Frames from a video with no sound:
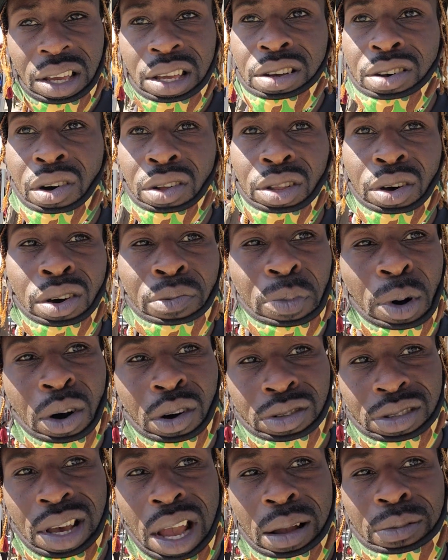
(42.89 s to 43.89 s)
He calling him
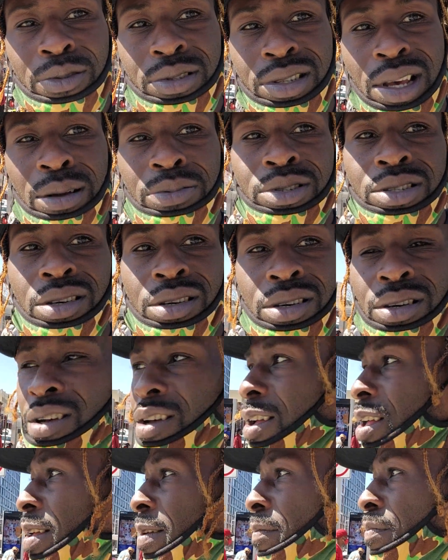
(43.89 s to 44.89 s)
all types of
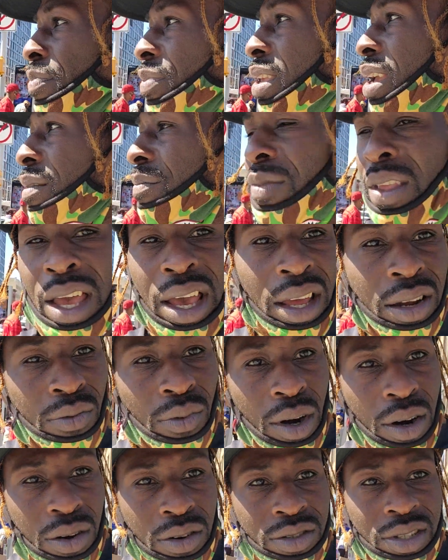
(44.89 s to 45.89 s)

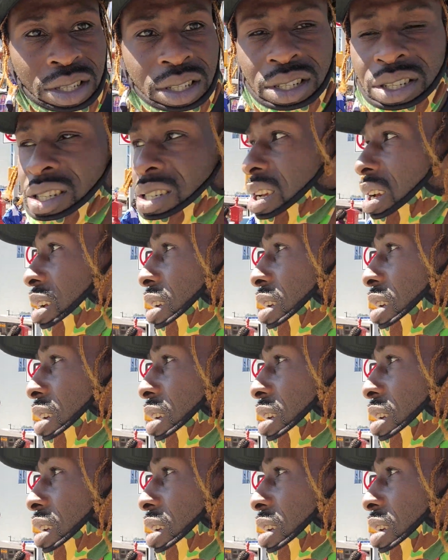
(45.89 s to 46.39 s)
N-words and shit,